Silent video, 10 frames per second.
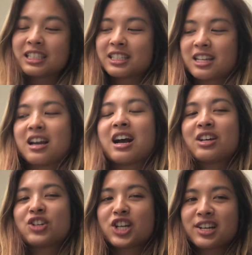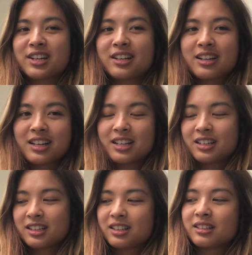Stay hydrated.
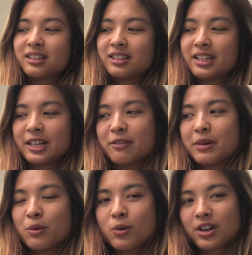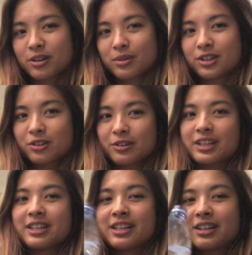And I have my water bottle
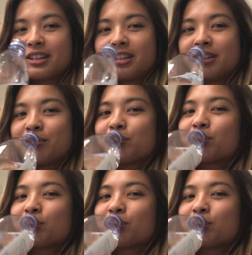right here.